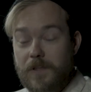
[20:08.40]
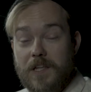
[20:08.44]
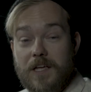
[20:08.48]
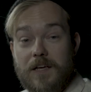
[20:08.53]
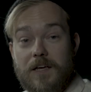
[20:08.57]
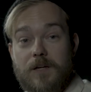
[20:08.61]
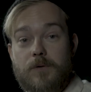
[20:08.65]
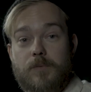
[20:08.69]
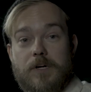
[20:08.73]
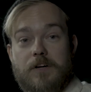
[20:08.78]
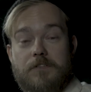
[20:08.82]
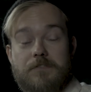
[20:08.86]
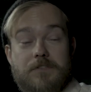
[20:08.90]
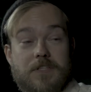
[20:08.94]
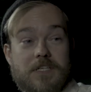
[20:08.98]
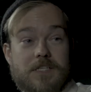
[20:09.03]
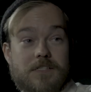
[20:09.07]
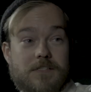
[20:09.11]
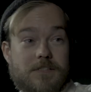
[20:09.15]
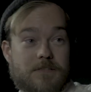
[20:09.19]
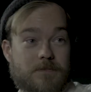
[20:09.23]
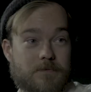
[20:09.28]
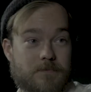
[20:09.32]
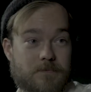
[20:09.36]
in one of
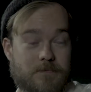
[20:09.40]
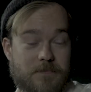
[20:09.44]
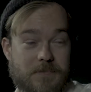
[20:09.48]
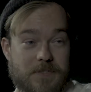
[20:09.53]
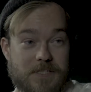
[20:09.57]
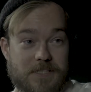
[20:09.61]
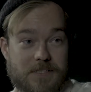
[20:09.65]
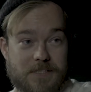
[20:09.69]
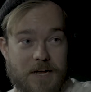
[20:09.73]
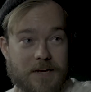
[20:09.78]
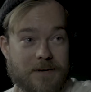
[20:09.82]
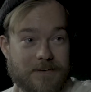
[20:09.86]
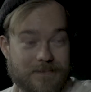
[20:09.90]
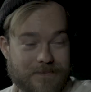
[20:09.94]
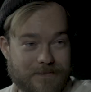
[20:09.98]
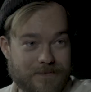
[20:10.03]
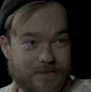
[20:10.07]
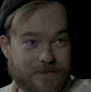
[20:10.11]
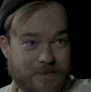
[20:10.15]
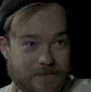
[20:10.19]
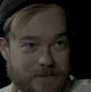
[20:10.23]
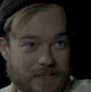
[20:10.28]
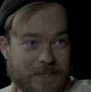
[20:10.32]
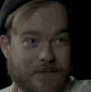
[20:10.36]
these design
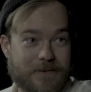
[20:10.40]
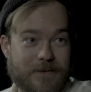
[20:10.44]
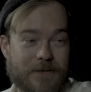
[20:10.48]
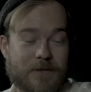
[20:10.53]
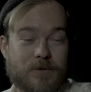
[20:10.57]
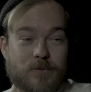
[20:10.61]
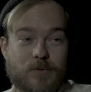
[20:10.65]
thinking